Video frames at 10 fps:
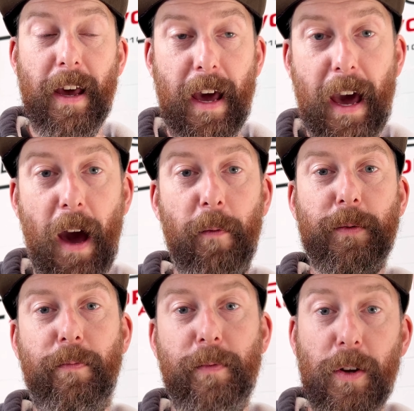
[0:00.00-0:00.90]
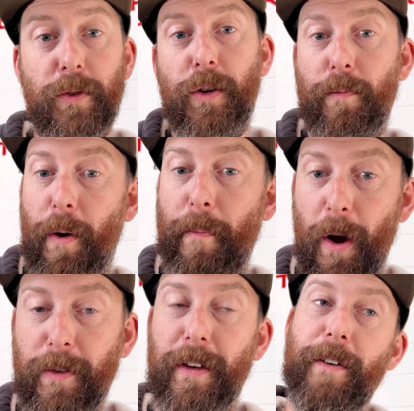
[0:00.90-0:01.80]
it helps YouTube
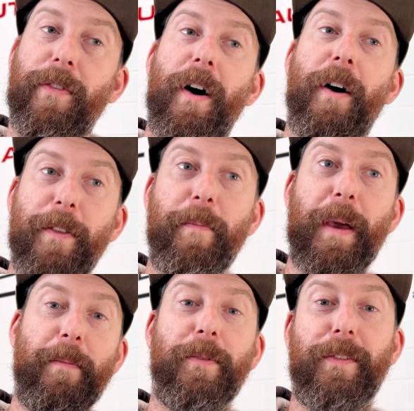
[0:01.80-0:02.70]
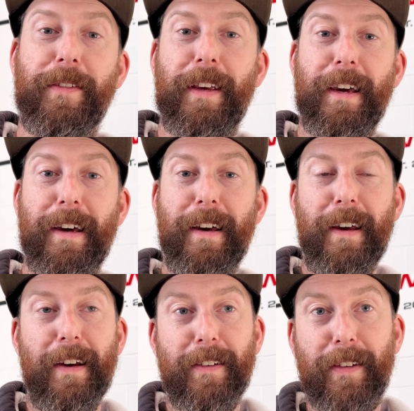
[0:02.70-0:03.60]
promote it for other people to see it.
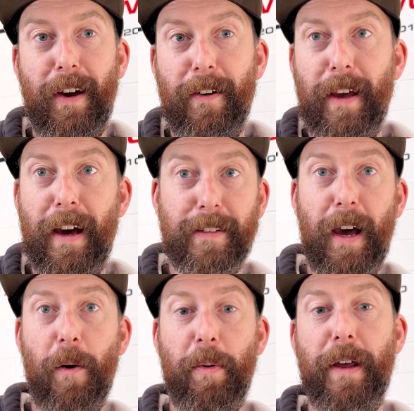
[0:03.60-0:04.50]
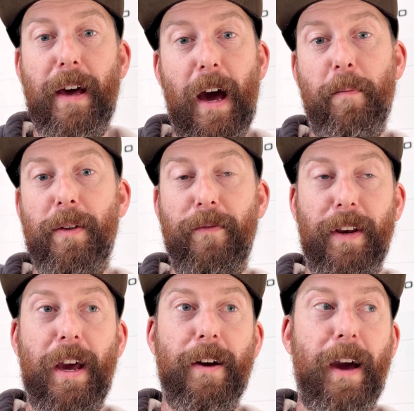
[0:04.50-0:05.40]
So yeah, it's helping the
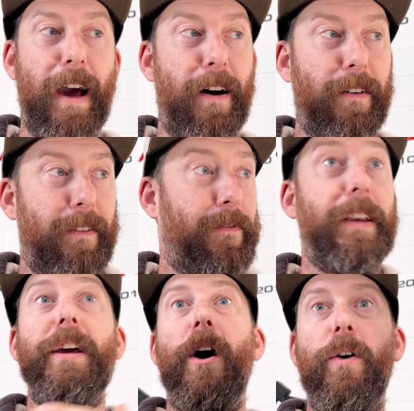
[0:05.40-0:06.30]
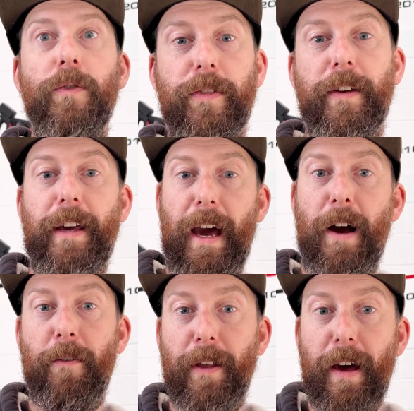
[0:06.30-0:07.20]
videos get
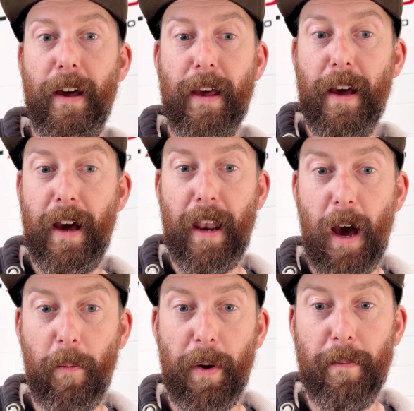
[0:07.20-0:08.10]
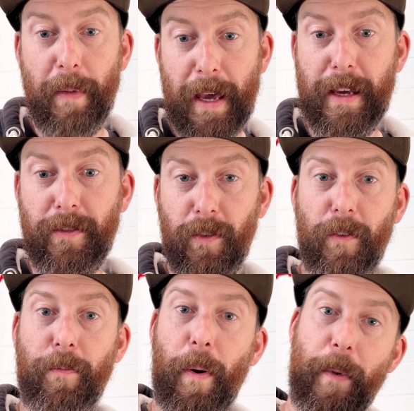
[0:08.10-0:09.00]
out there, and helping me
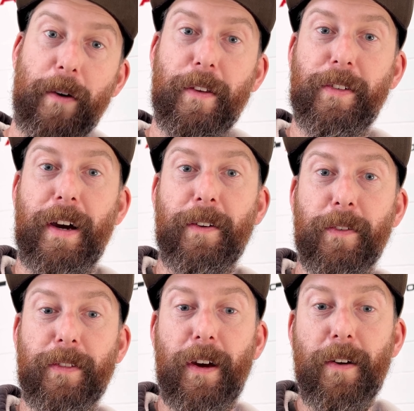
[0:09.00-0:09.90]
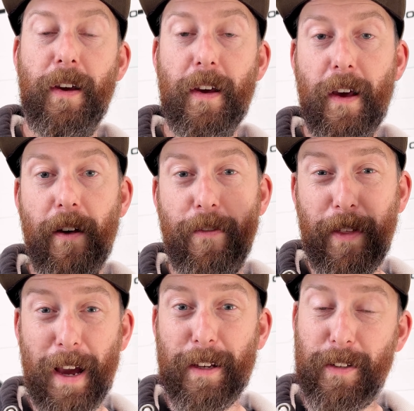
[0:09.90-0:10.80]
sort of promote the channel. So
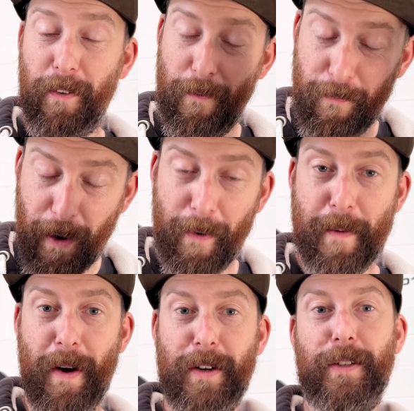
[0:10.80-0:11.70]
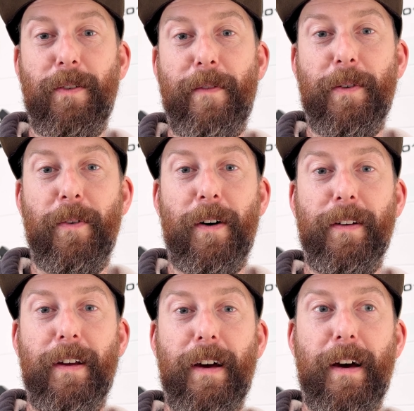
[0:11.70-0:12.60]
thanks very much to
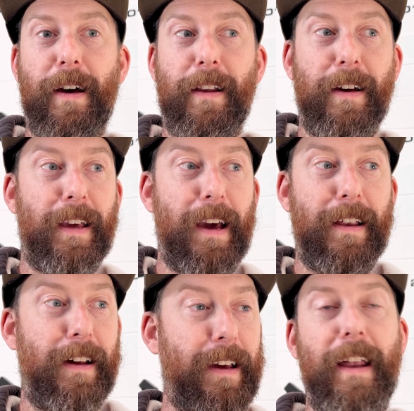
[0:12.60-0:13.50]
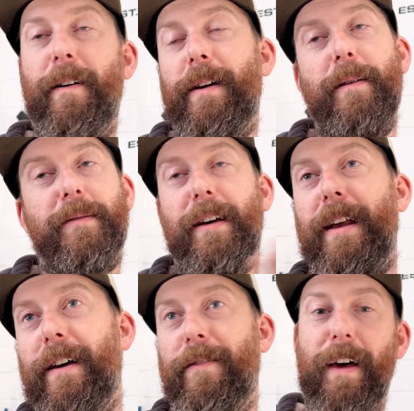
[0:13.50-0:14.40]
everyone. Again, I'll keep
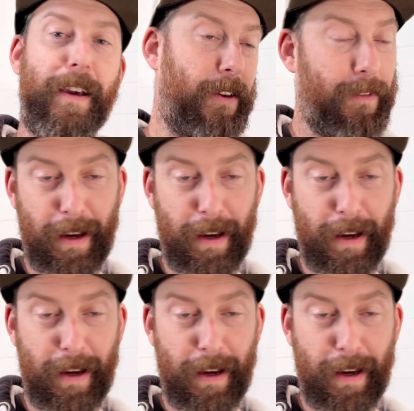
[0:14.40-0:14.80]
saying it. Thank you.